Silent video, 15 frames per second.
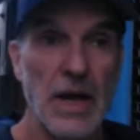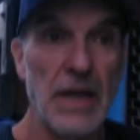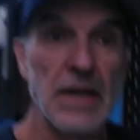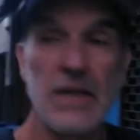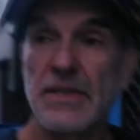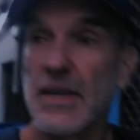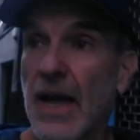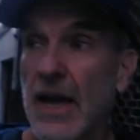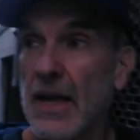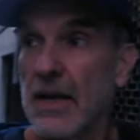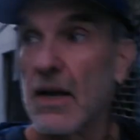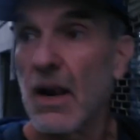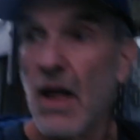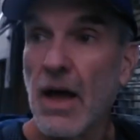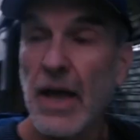It is
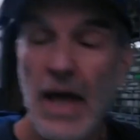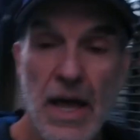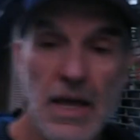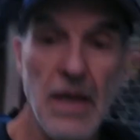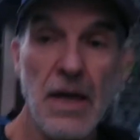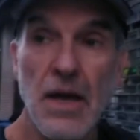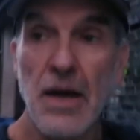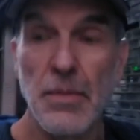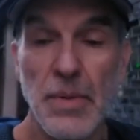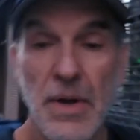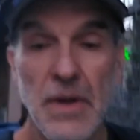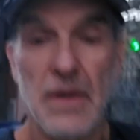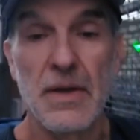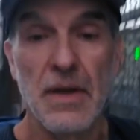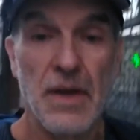8 o'clock a.m.,
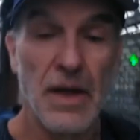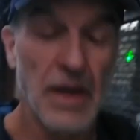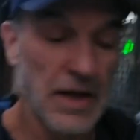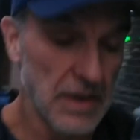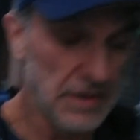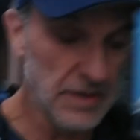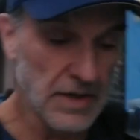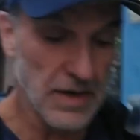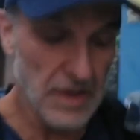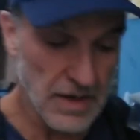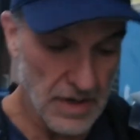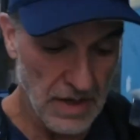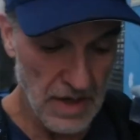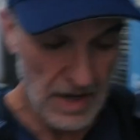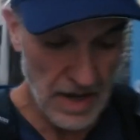and
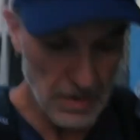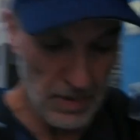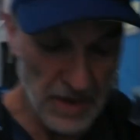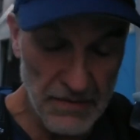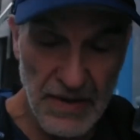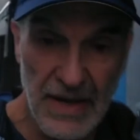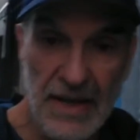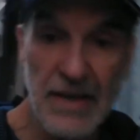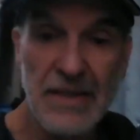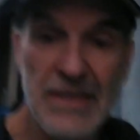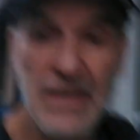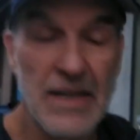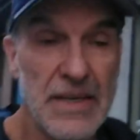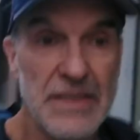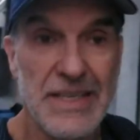I am leaving
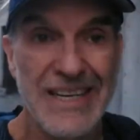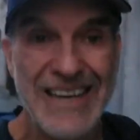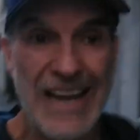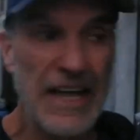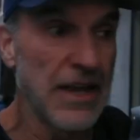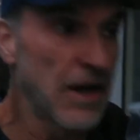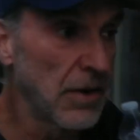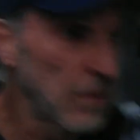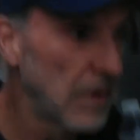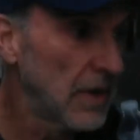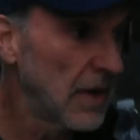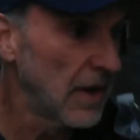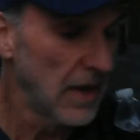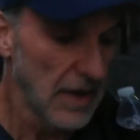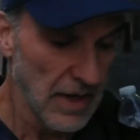Tineo. A
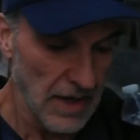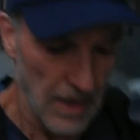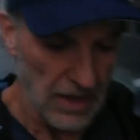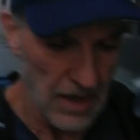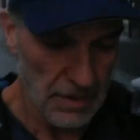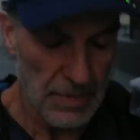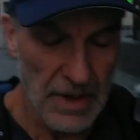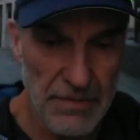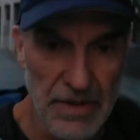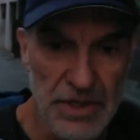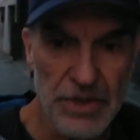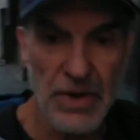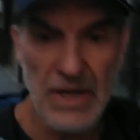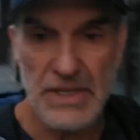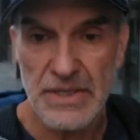little bit of a
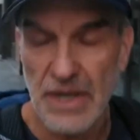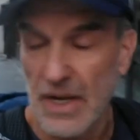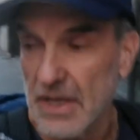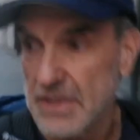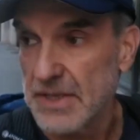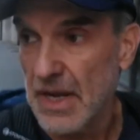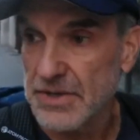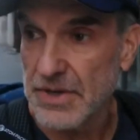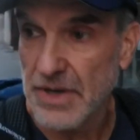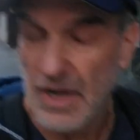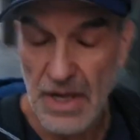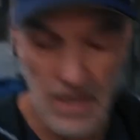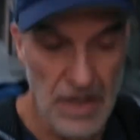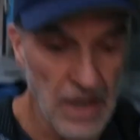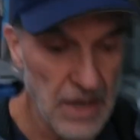stress test
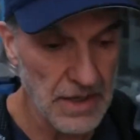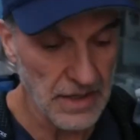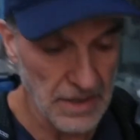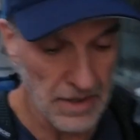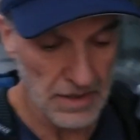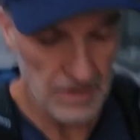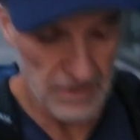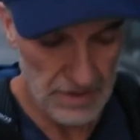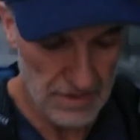yesterday. I